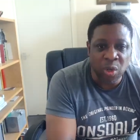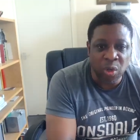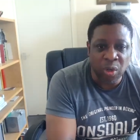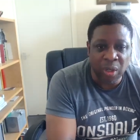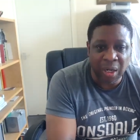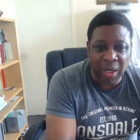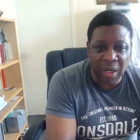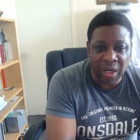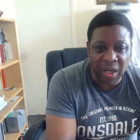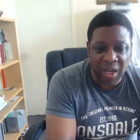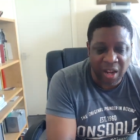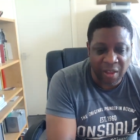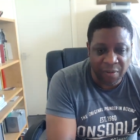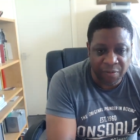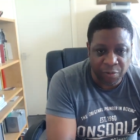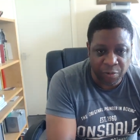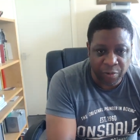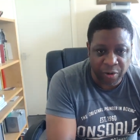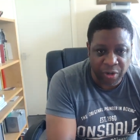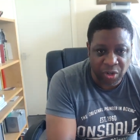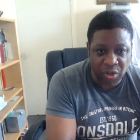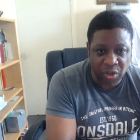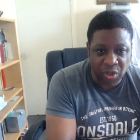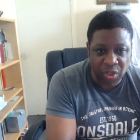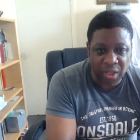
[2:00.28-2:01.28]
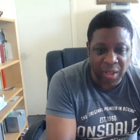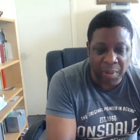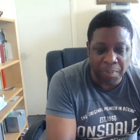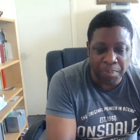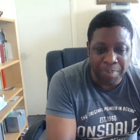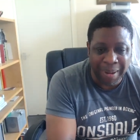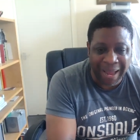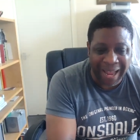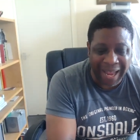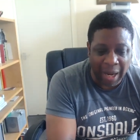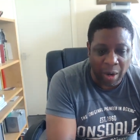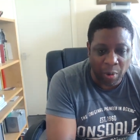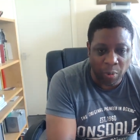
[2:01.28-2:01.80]
you can leverage the
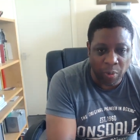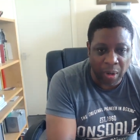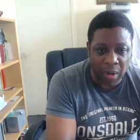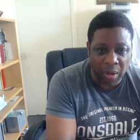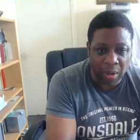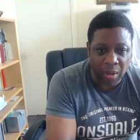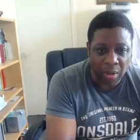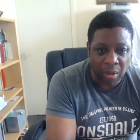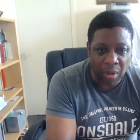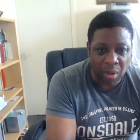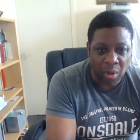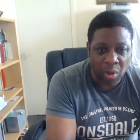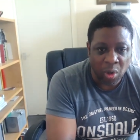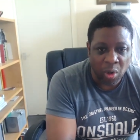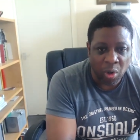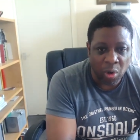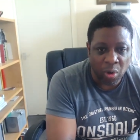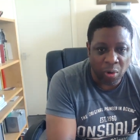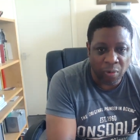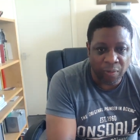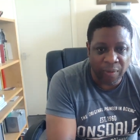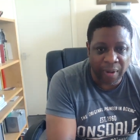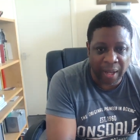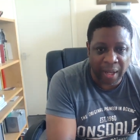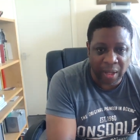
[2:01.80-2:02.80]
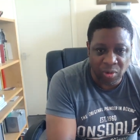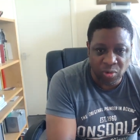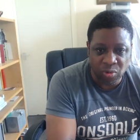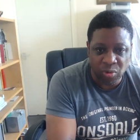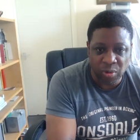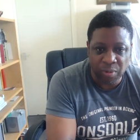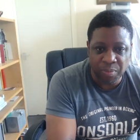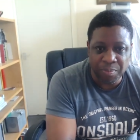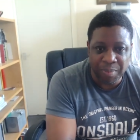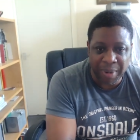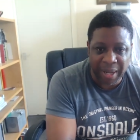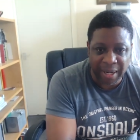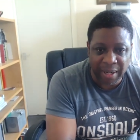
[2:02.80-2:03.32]
power of
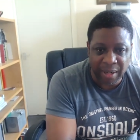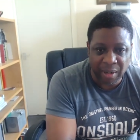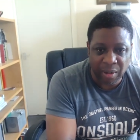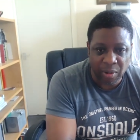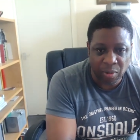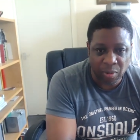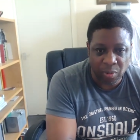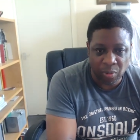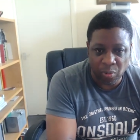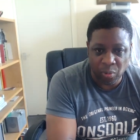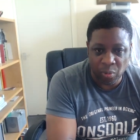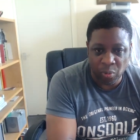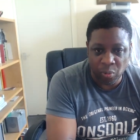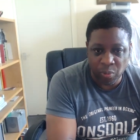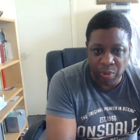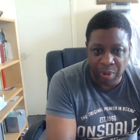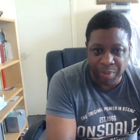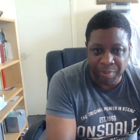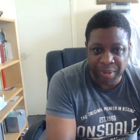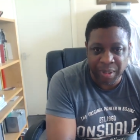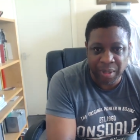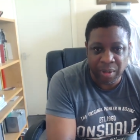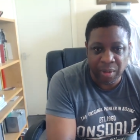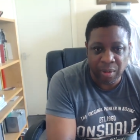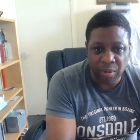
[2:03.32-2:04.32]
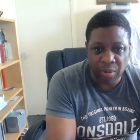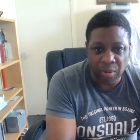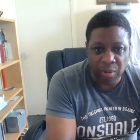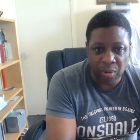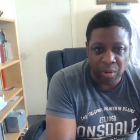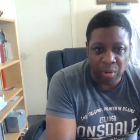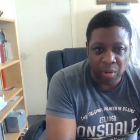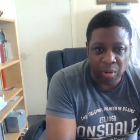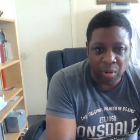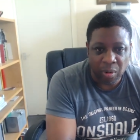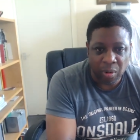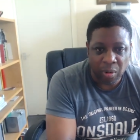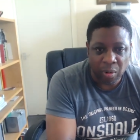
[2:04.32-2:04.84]
100 men, women,
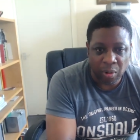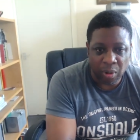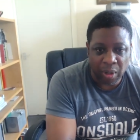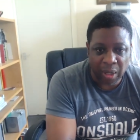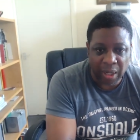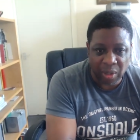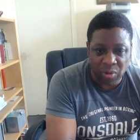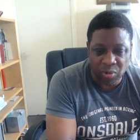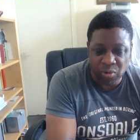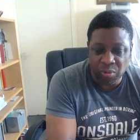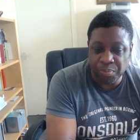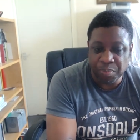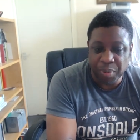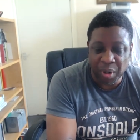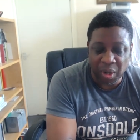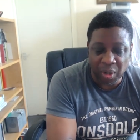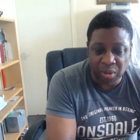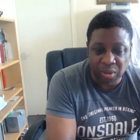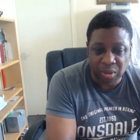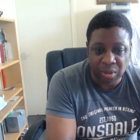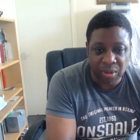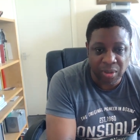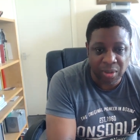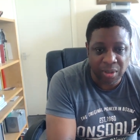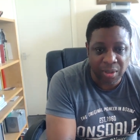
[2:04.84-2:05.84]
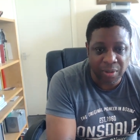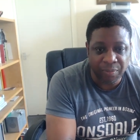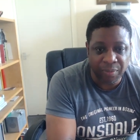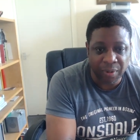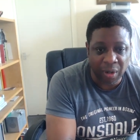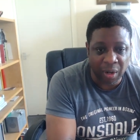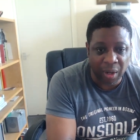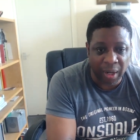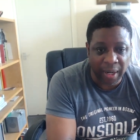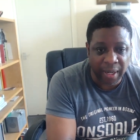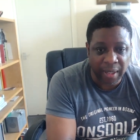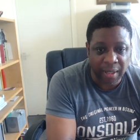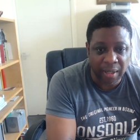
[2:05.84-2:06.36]
100 persons, if
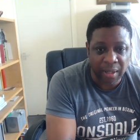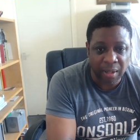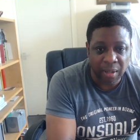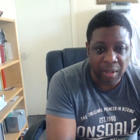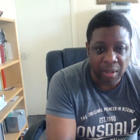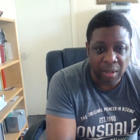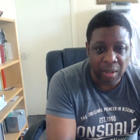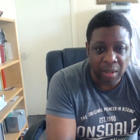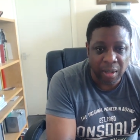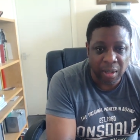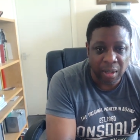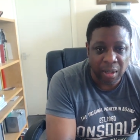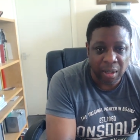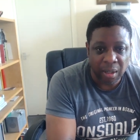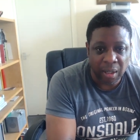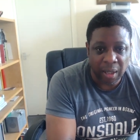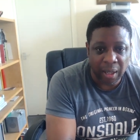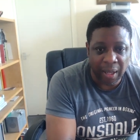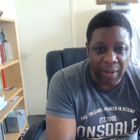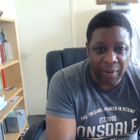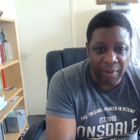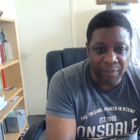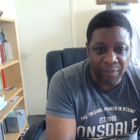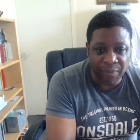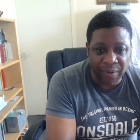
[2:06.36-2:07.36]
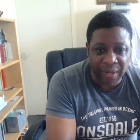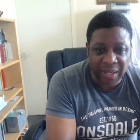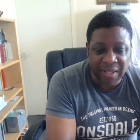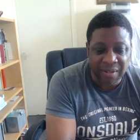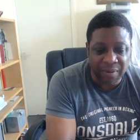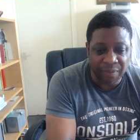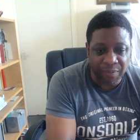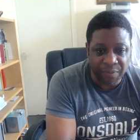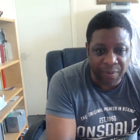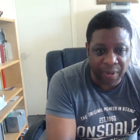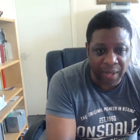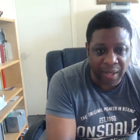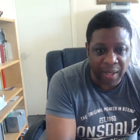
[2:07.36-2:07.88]
you like,
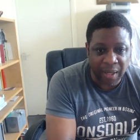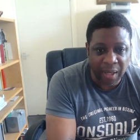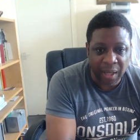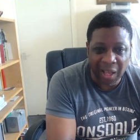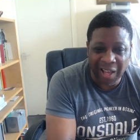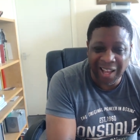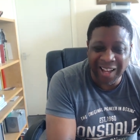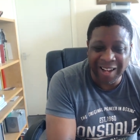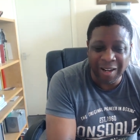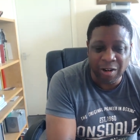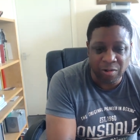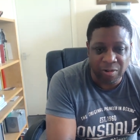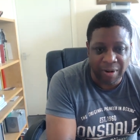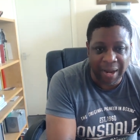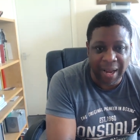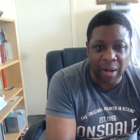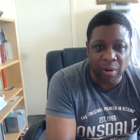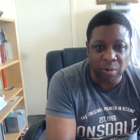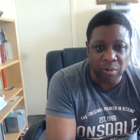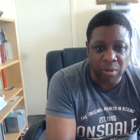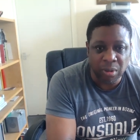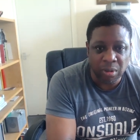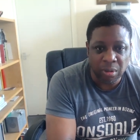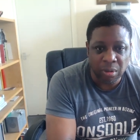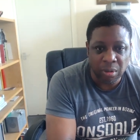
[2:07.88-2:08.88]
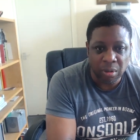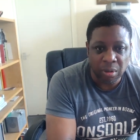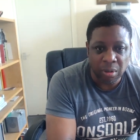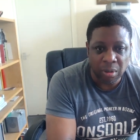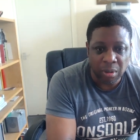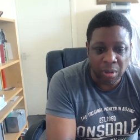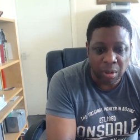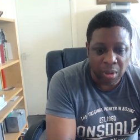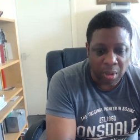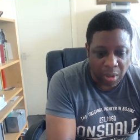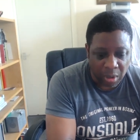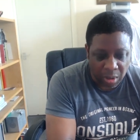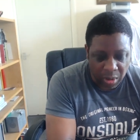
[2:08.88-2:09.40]
vis-a-vis a crowd.
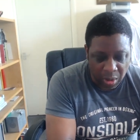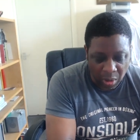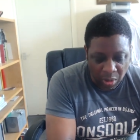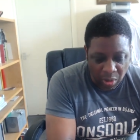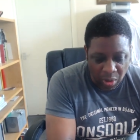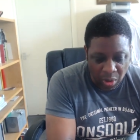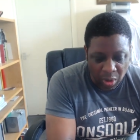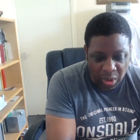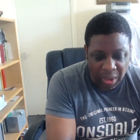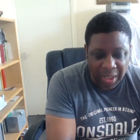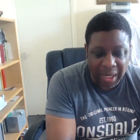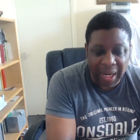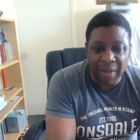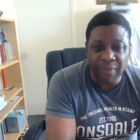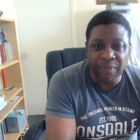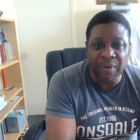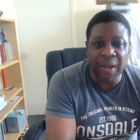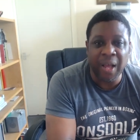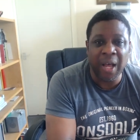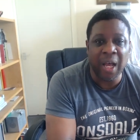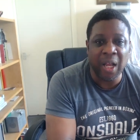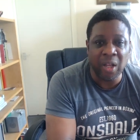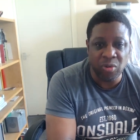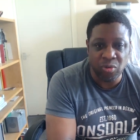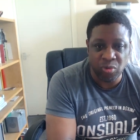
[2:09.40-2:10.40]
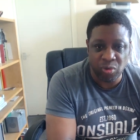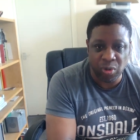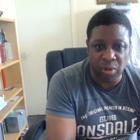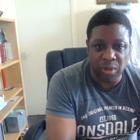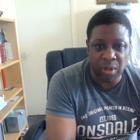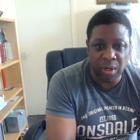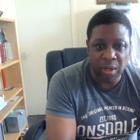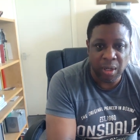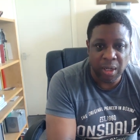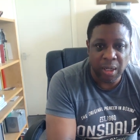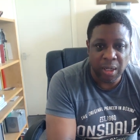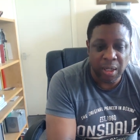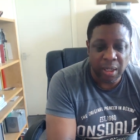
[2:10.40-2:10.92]
So you can have
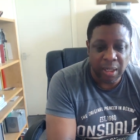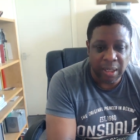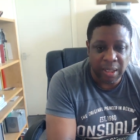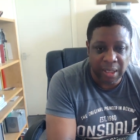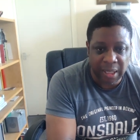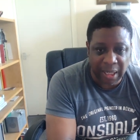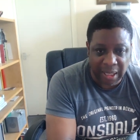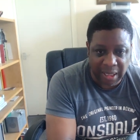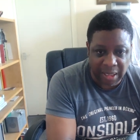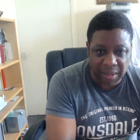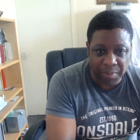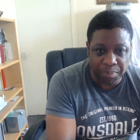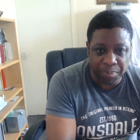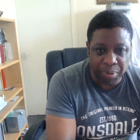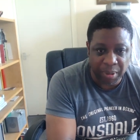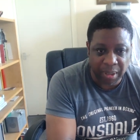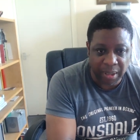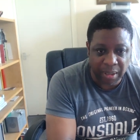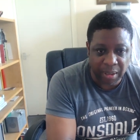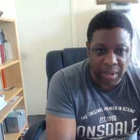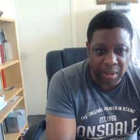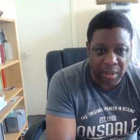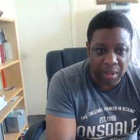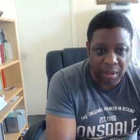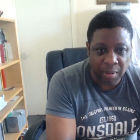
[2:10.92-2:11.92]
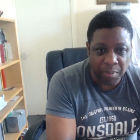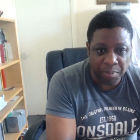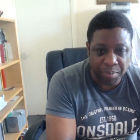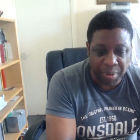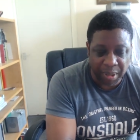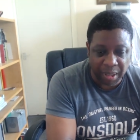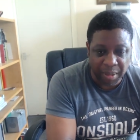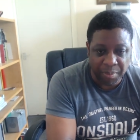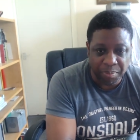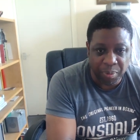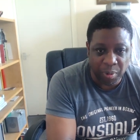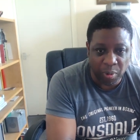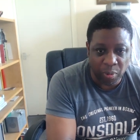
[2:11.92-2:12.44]
100 disciplined
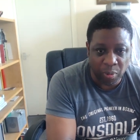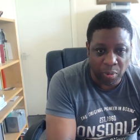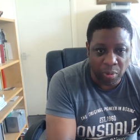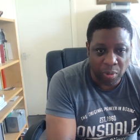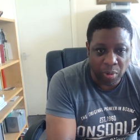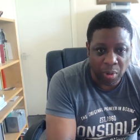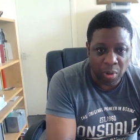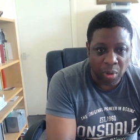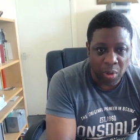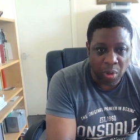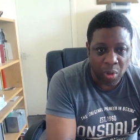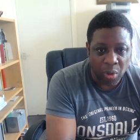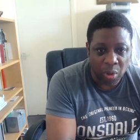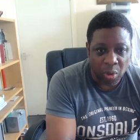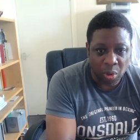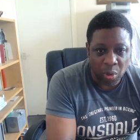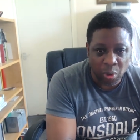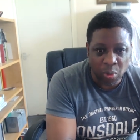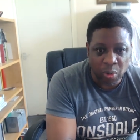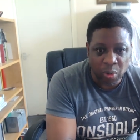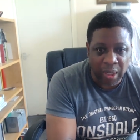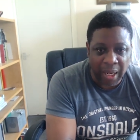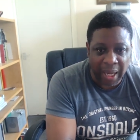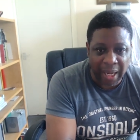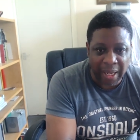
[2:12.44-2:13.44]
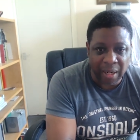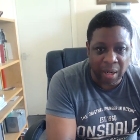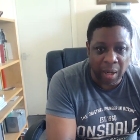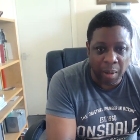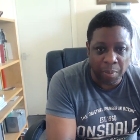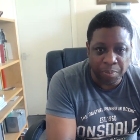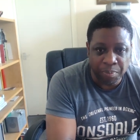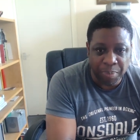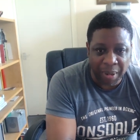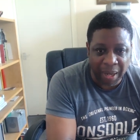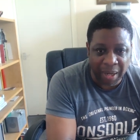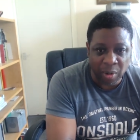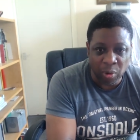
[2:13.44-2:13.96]
people who can
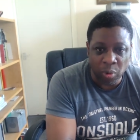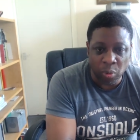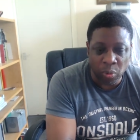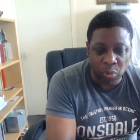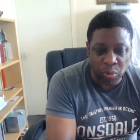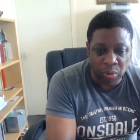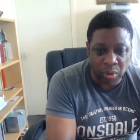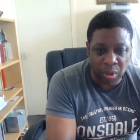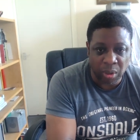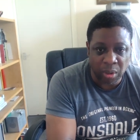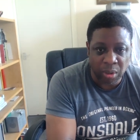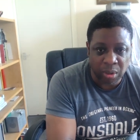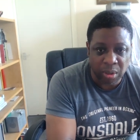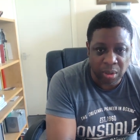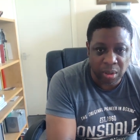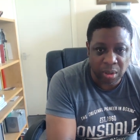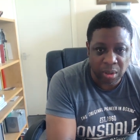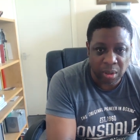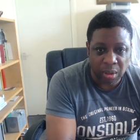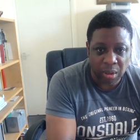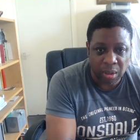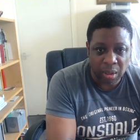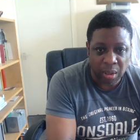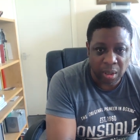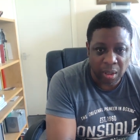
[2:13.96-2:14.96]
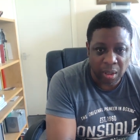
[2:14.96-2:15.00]
obey orders